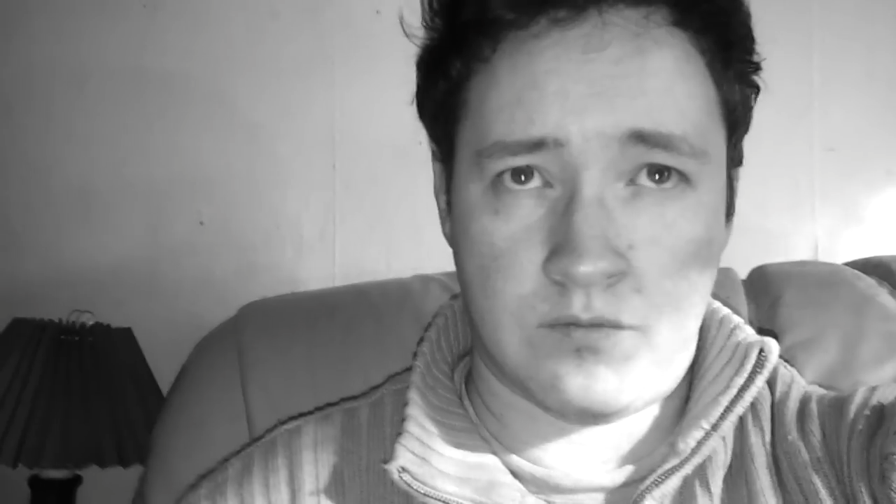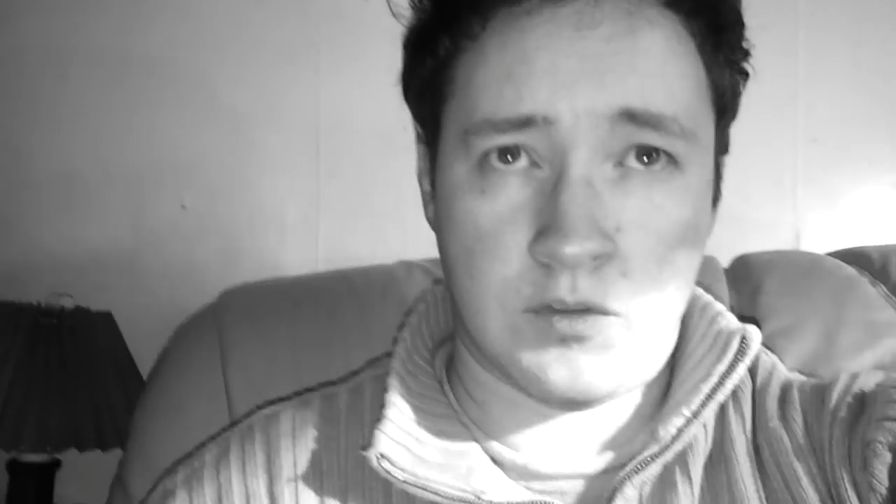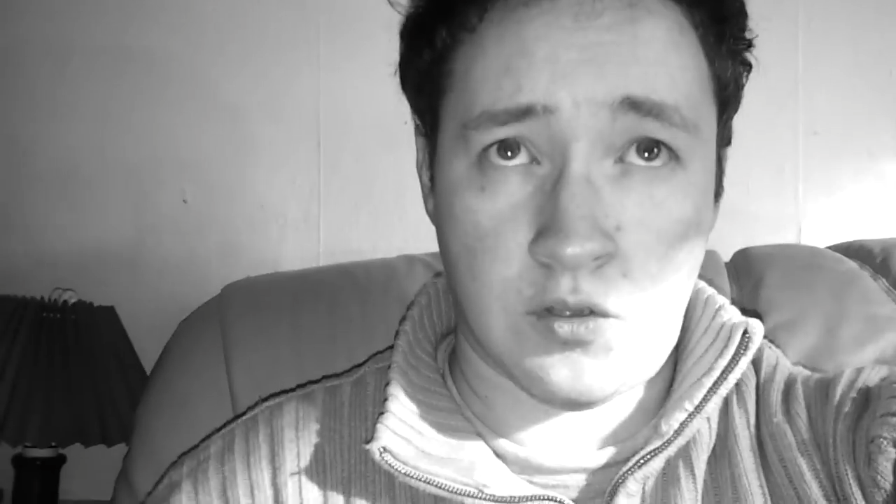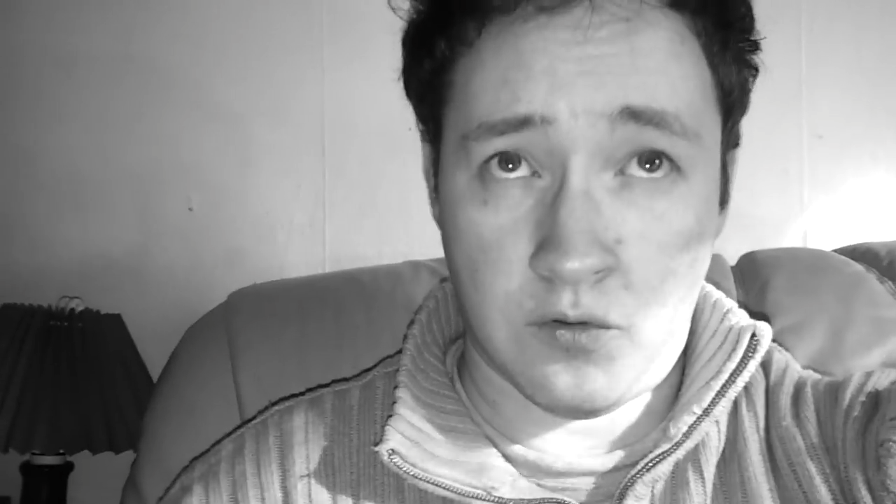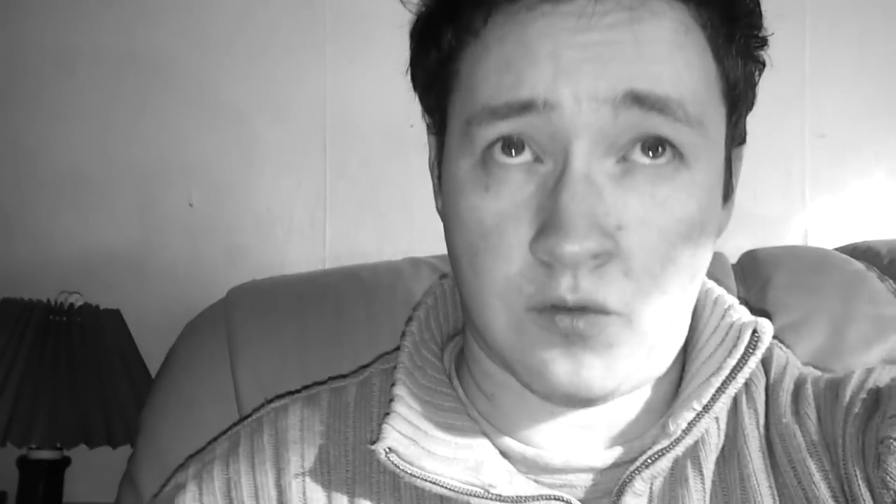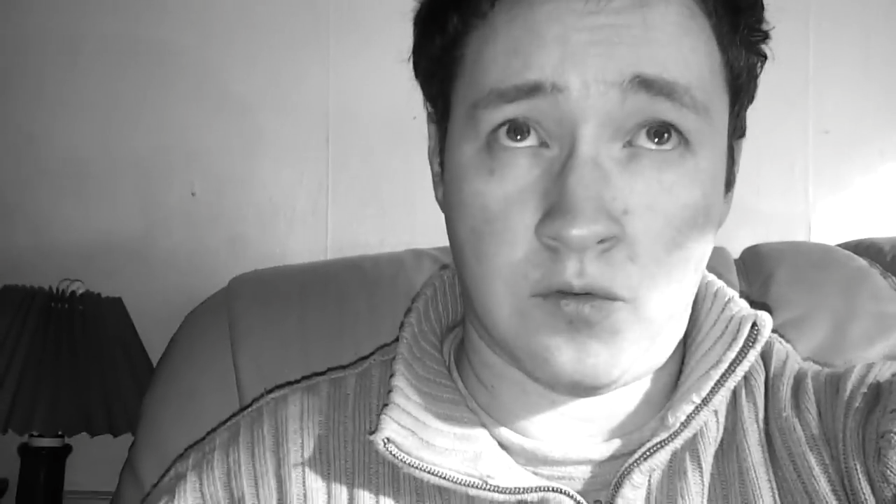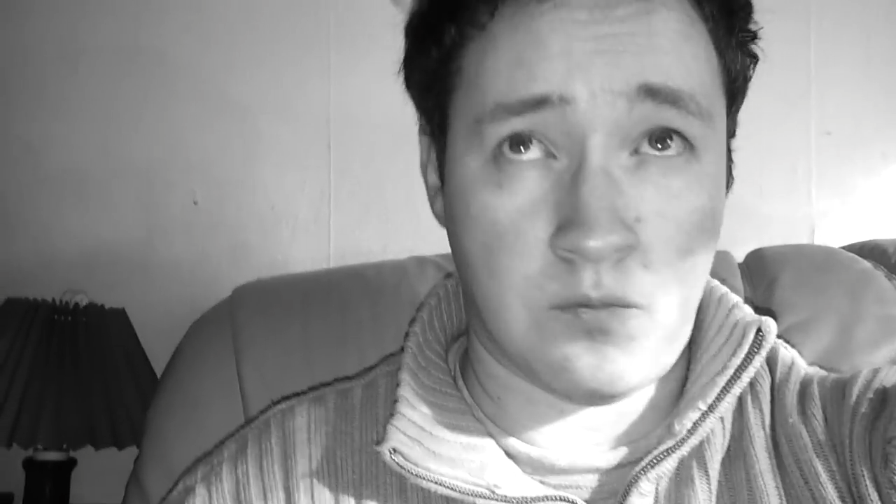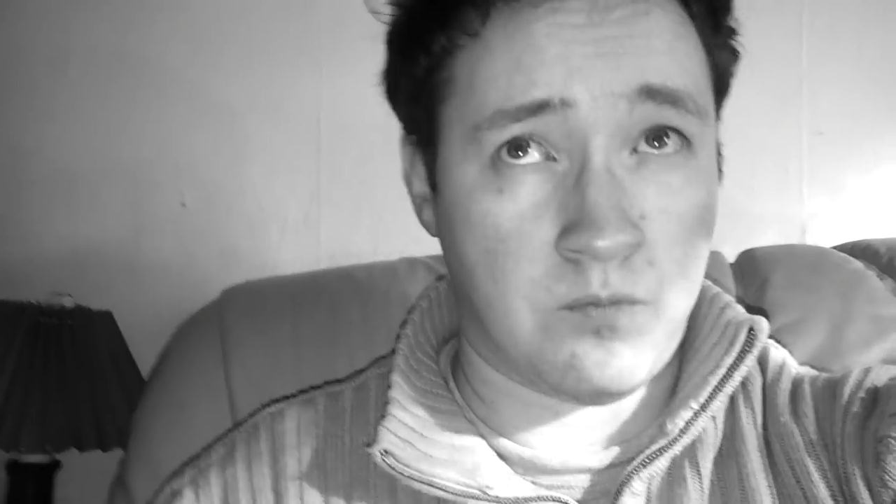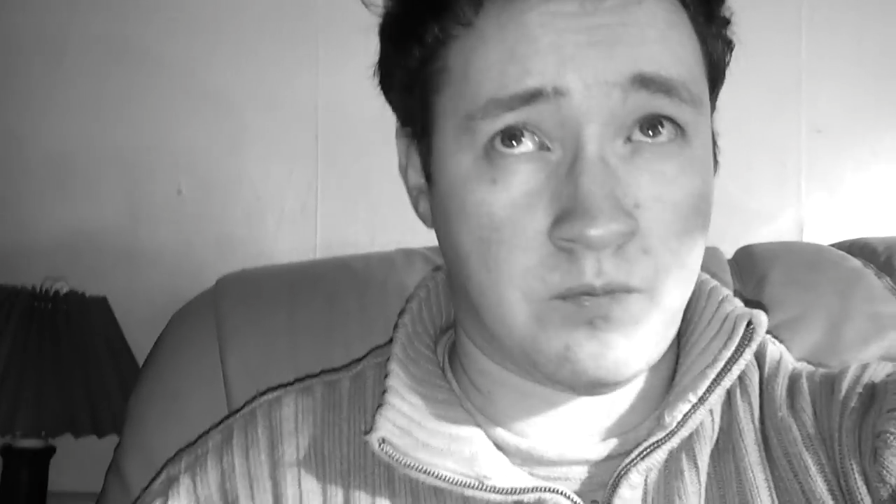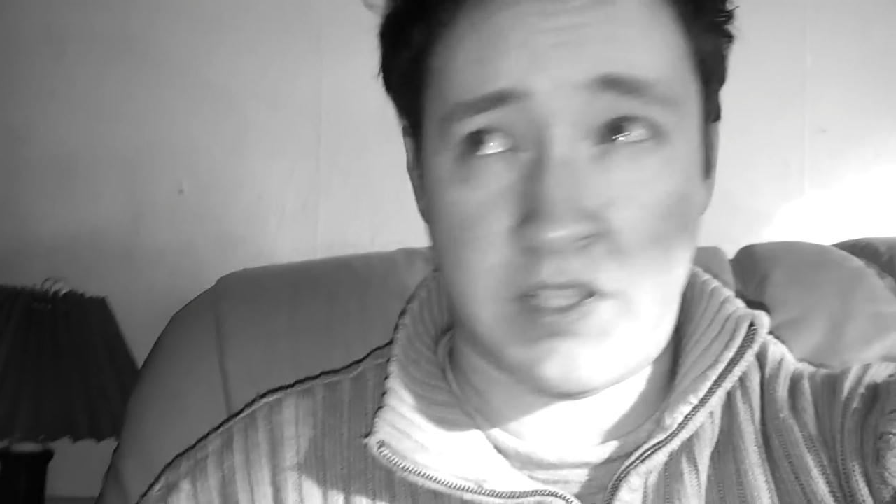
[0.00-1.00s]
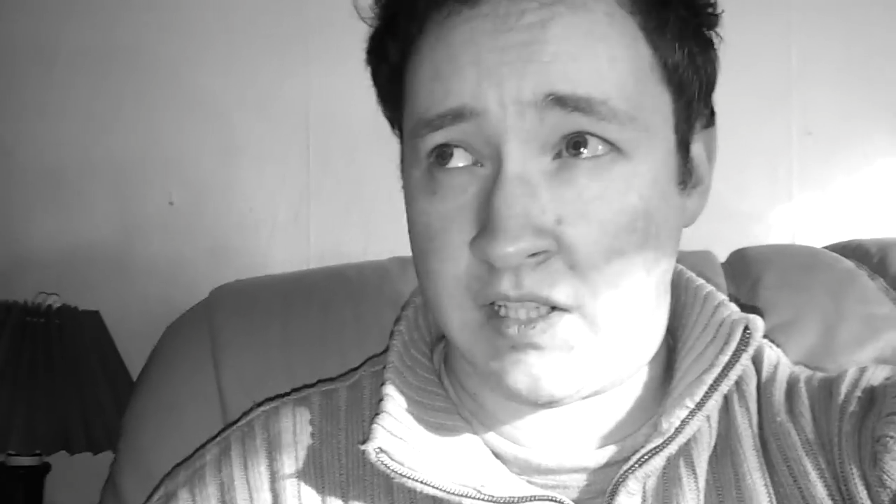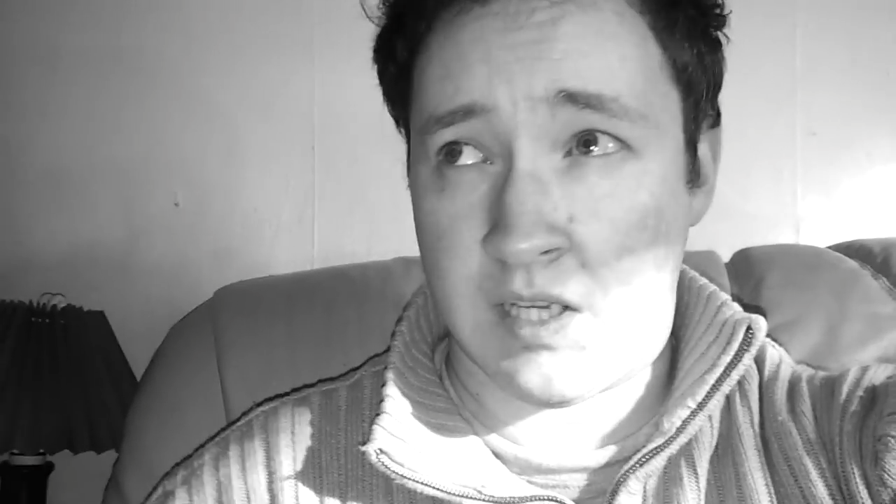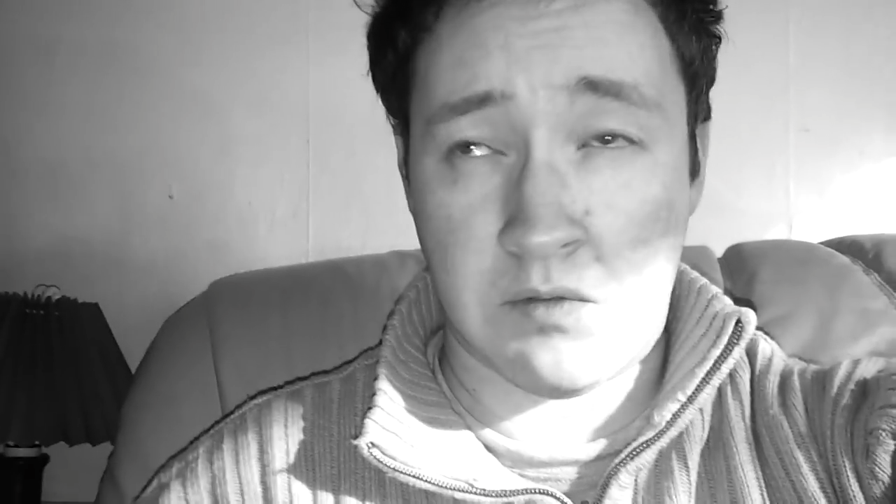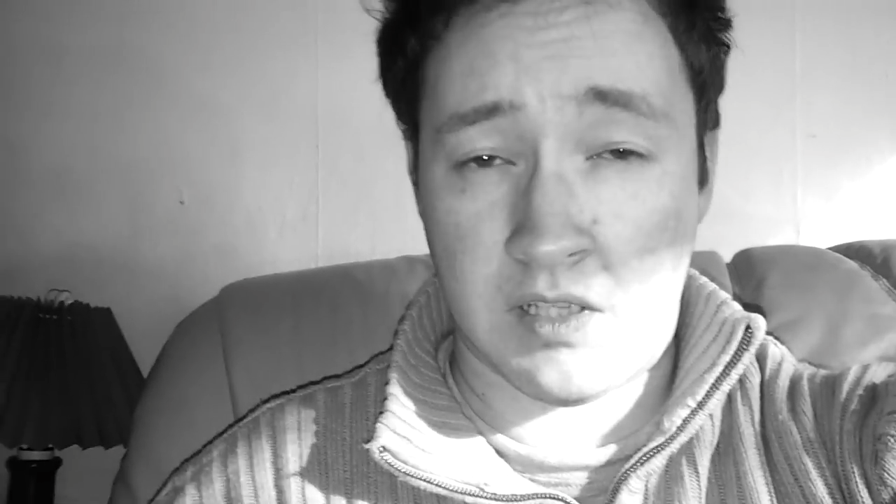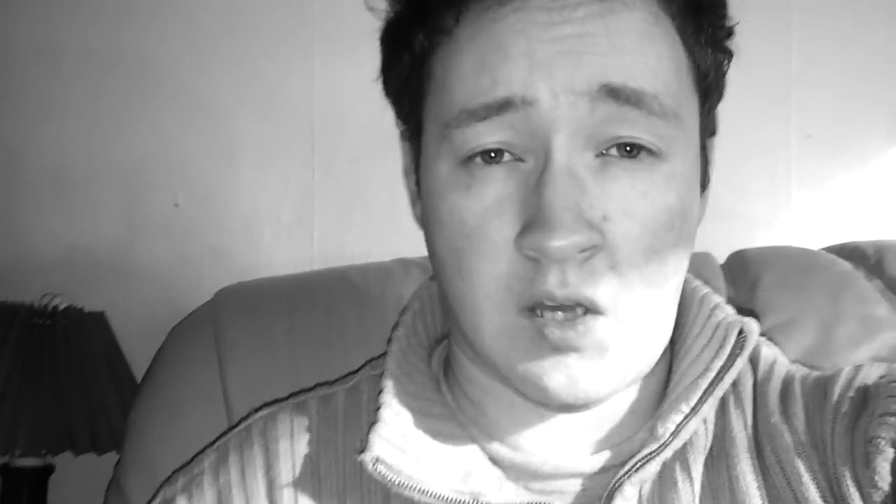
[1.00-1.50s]
do since I
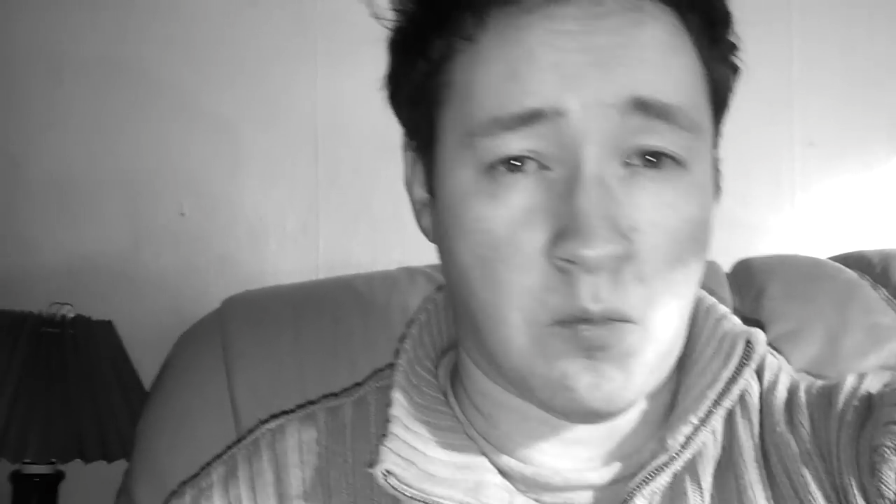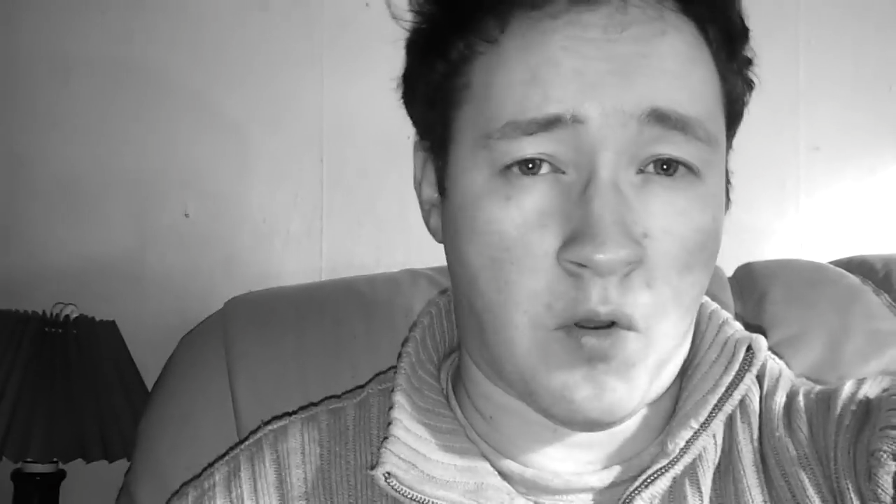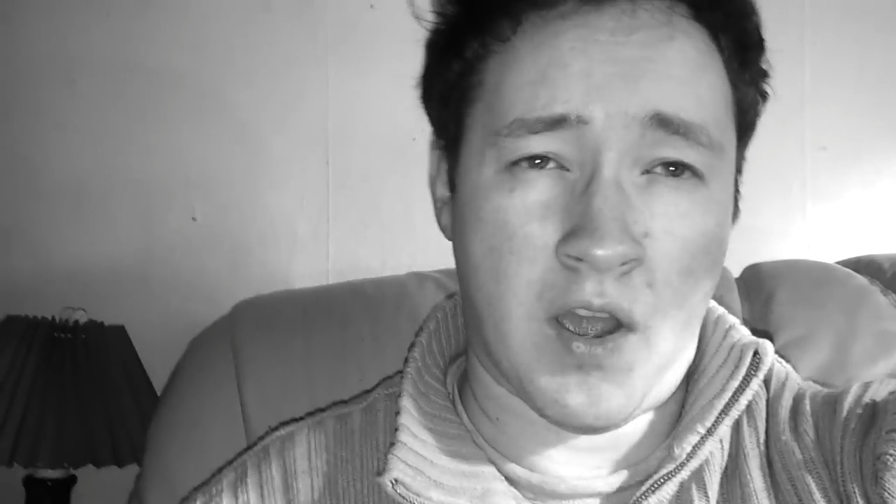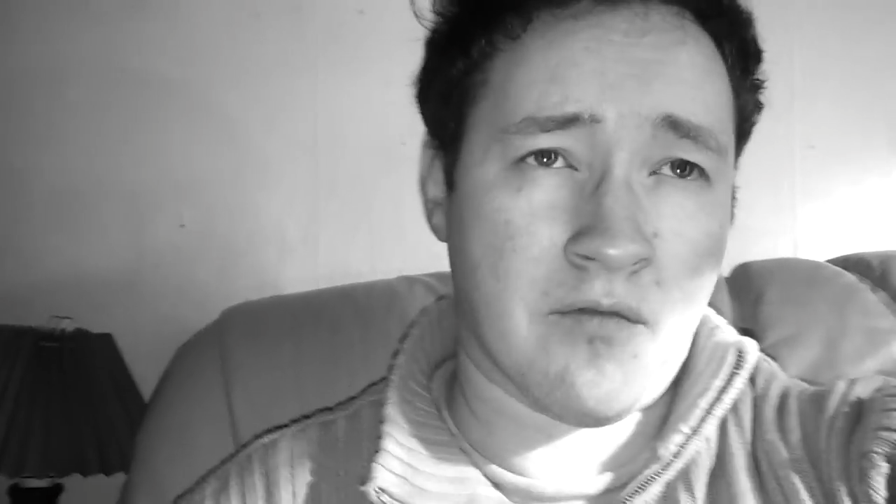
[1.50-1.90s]
was a little boy.